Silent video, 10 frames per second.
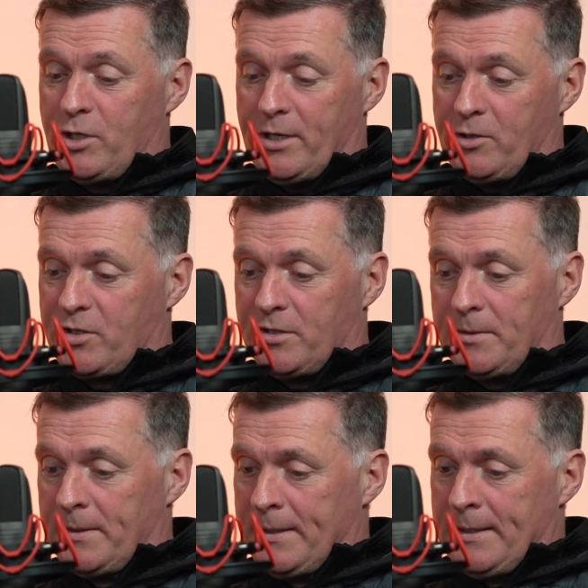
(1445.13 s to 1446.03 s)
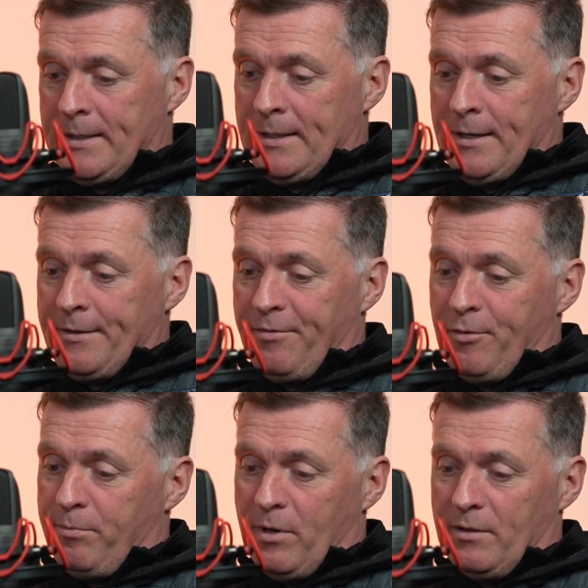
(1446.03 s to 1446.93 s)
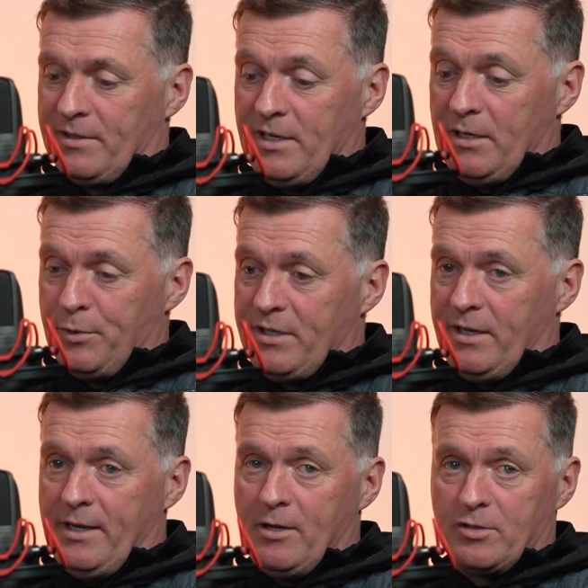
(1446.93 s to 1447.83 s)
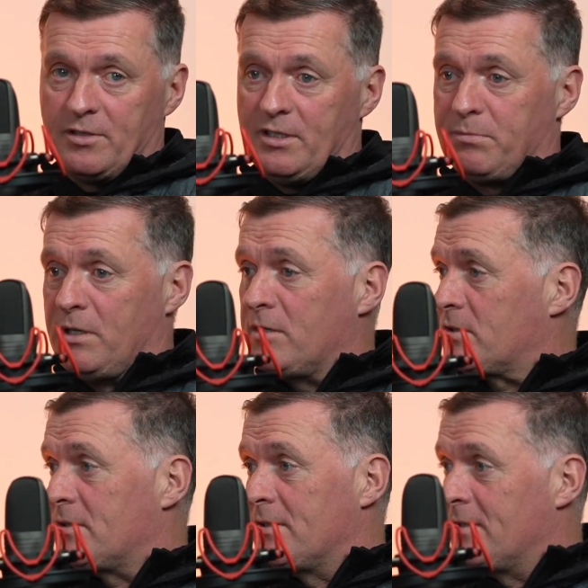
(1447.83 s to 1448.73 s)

change to football, dealing with the egos of these players.